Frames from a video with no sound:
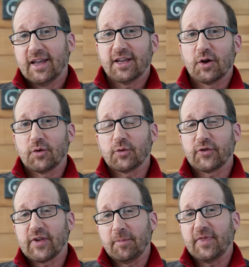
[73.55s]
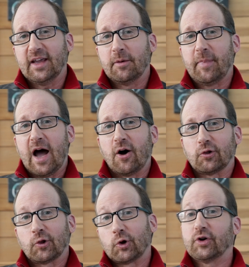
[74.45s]
You know, there's something
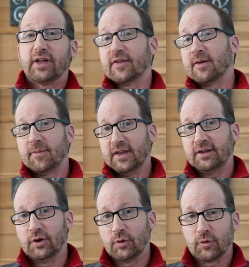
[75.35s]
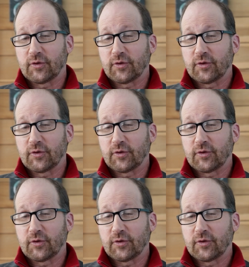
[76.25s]
about learning something new.